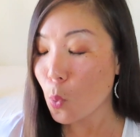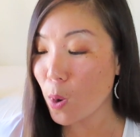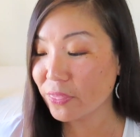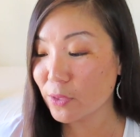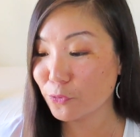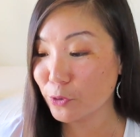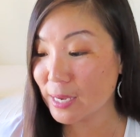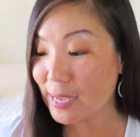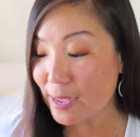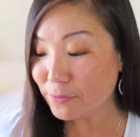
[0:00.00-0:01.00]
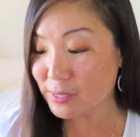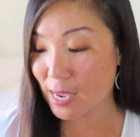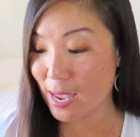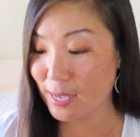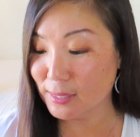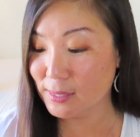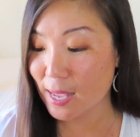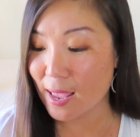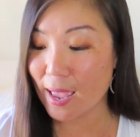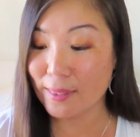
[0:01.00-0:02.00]
what the free gift is,
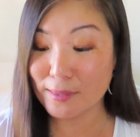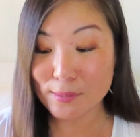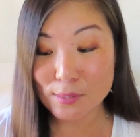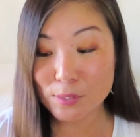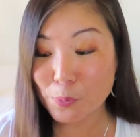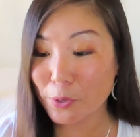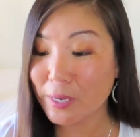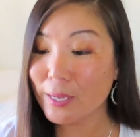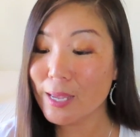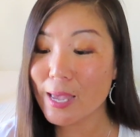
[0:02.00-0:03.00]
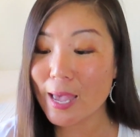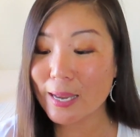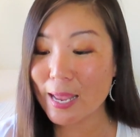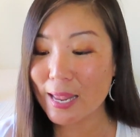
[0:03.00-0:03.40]
and this is pretty good.